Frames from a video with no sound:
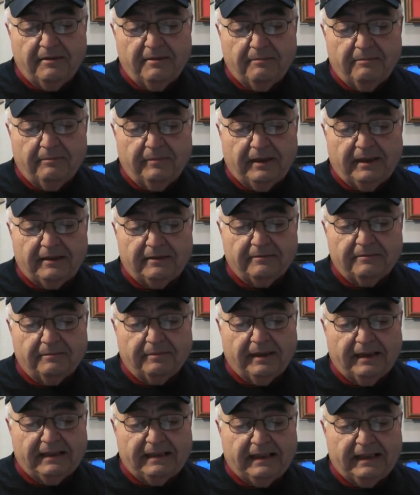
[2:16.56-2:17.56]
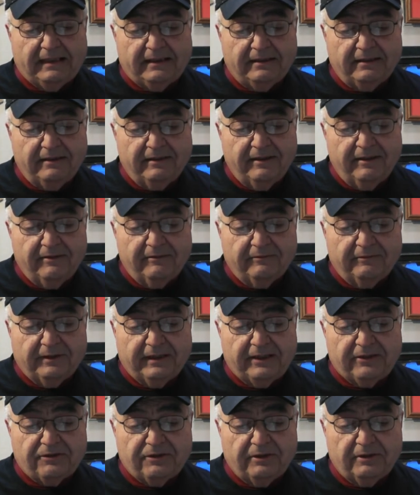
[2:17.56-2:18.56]
but by then,
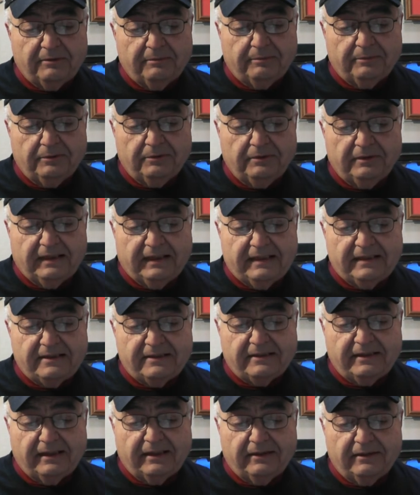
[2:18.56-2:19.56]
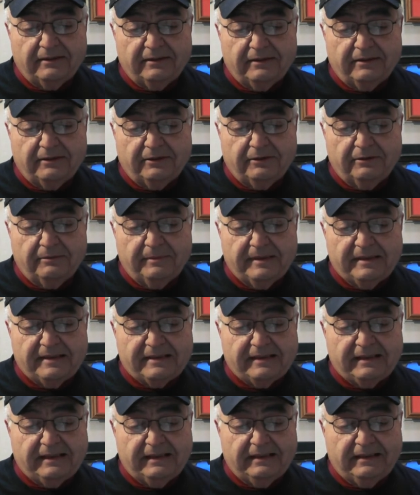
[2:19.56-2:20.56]
flashing the blue lights could be
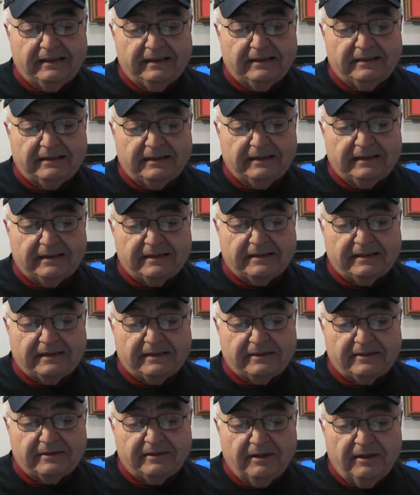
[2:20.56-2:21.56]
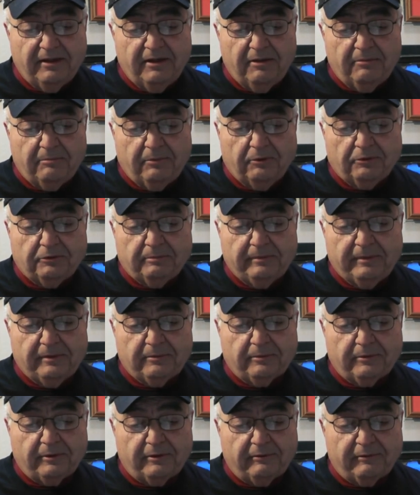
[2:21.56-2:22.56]
seen in the distance. Both men
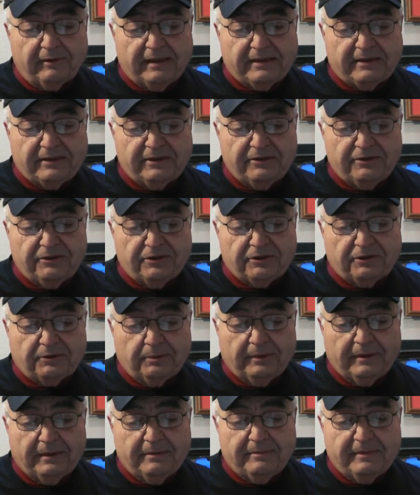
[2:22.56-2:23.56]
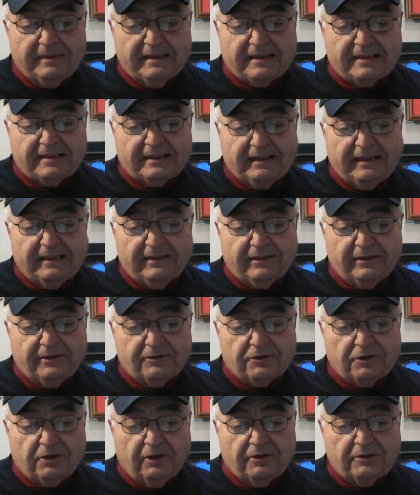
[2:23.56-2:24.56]
were arrested just 20 minutes later and
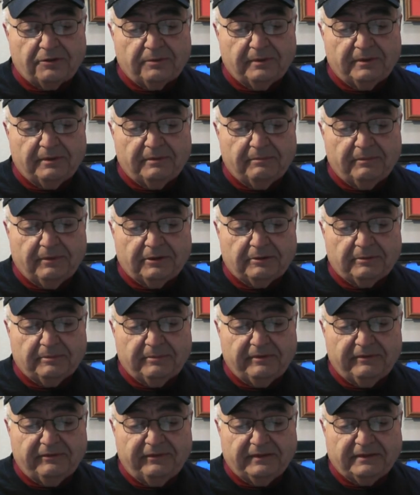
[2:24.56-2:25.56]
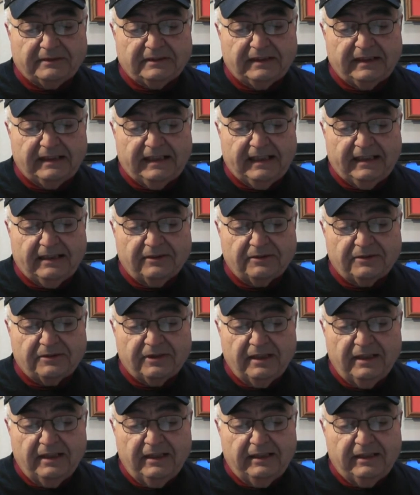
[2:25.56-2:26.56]
charged with multiple felony counts,
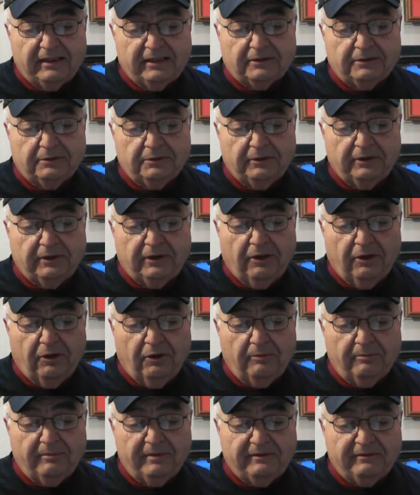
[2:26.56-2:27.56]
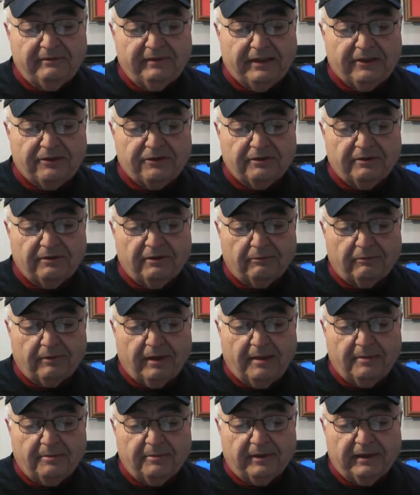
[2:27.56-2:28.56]
including home invasion
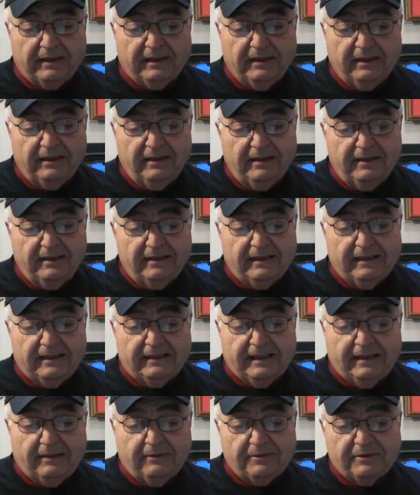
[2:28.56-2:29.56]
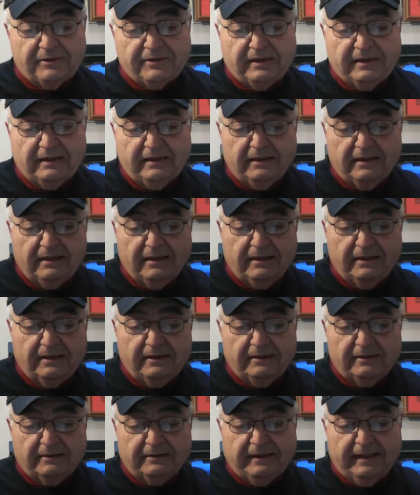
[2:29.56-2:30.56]
robbery. And that was in
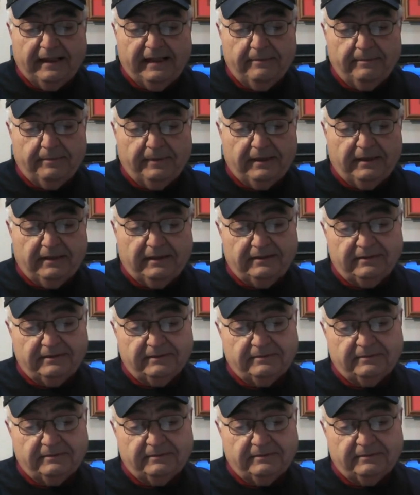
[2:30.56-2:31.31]
Tampa,